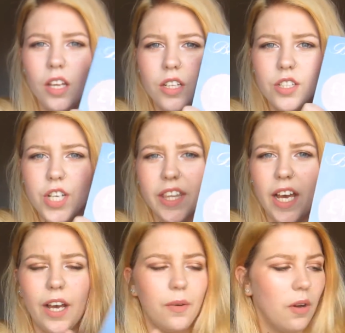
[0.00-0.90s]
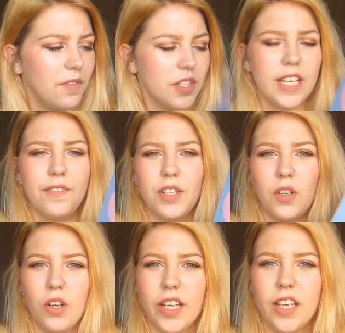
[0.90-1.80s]
Check that out. I've just given you
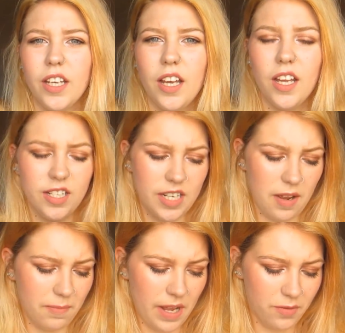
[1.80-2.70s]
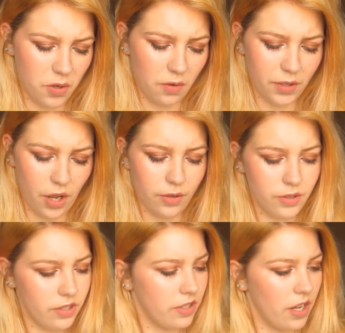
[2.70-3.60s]
like a £10 off code,
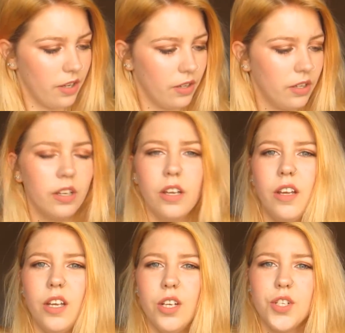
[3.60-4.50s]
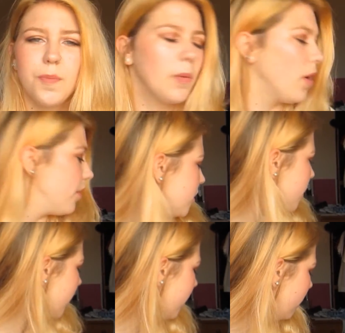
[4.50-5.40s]
so should be worth
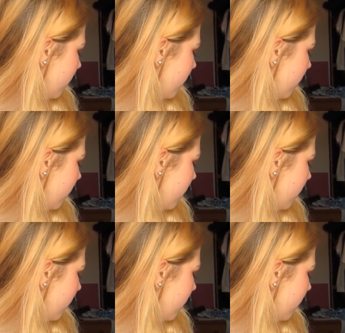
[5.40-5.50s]
doing.